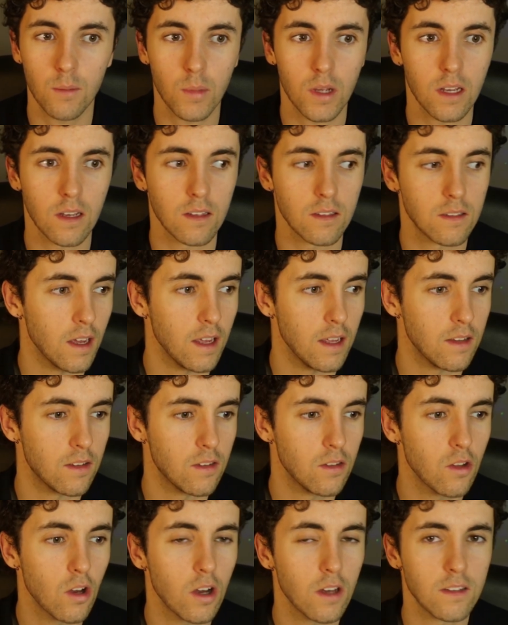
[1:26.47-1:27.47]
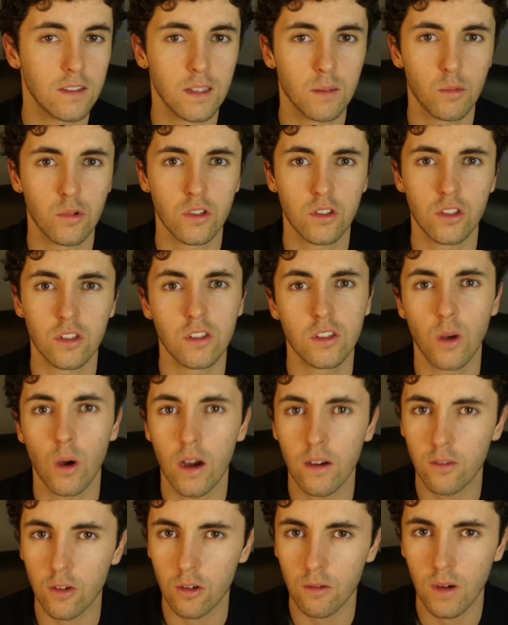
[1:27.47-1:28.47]
because it's not as simple as you just go
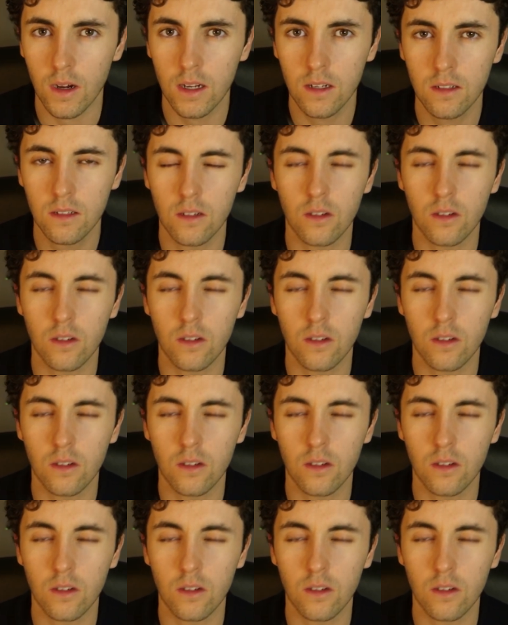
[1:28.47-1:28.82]
out for a run,